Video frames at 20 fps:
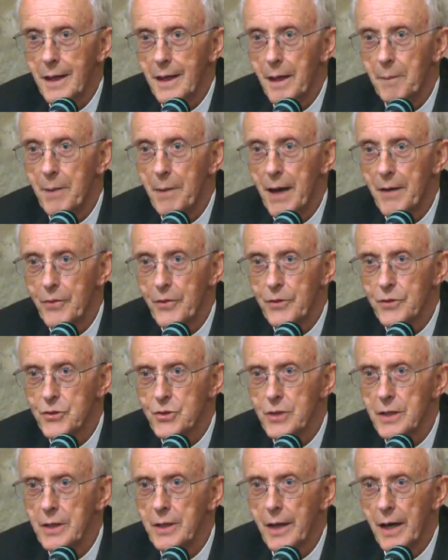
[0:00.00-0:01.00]
About the
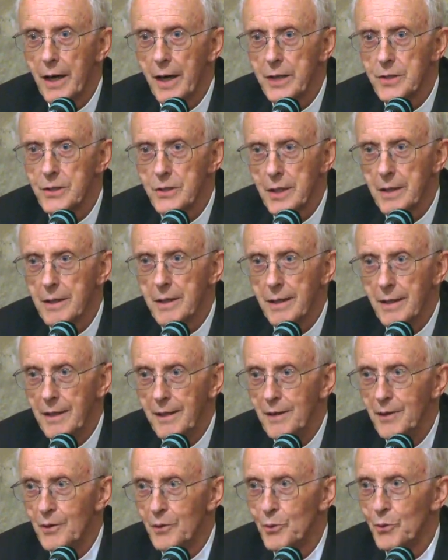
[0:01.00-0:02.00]
sinner, I
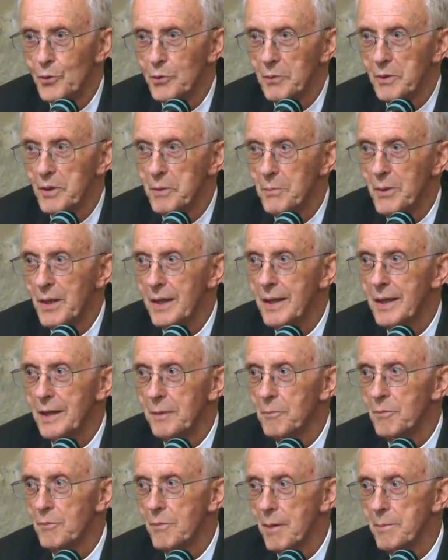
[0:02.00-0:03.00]
said, ought we to be
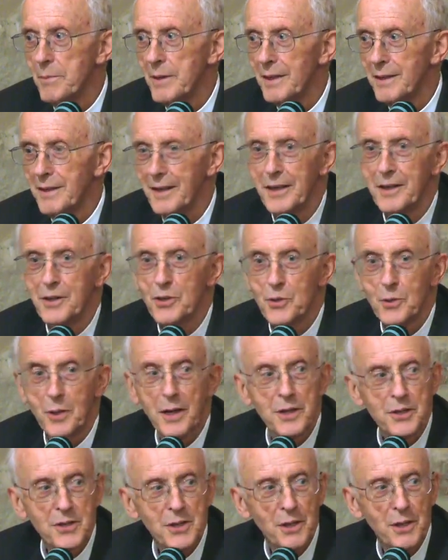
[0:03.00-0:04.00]
keep rubbing into
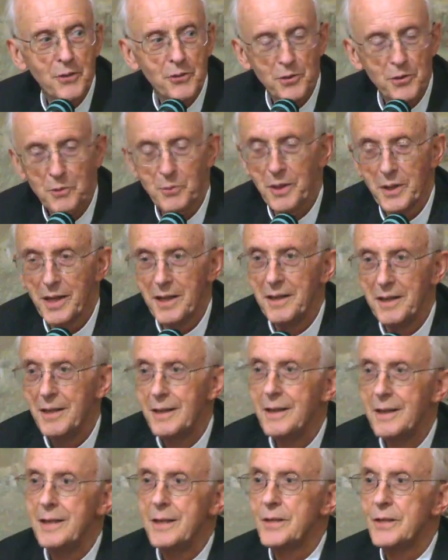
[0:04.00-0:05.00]
ourselves that we're
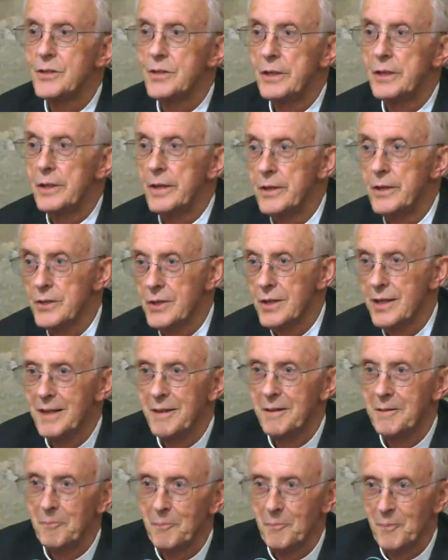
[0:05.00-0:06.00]
sinners?
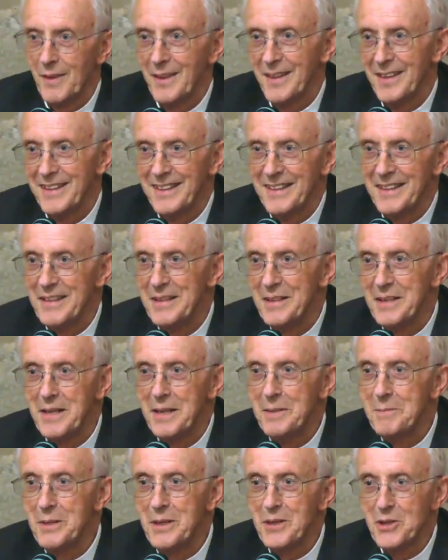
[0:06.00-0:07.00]
And
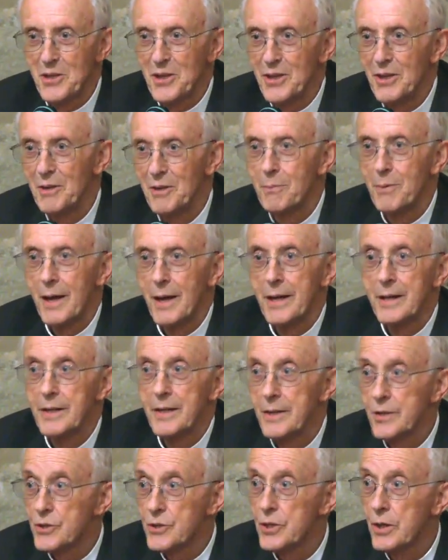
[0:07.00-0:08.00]
he immediately
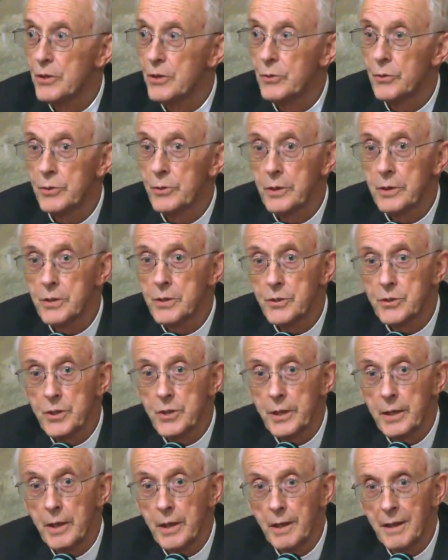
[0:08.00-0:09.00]
replied, so you're not a
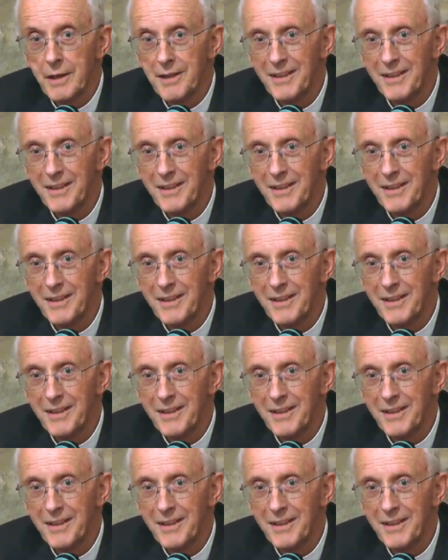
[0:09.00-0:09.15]
sinner.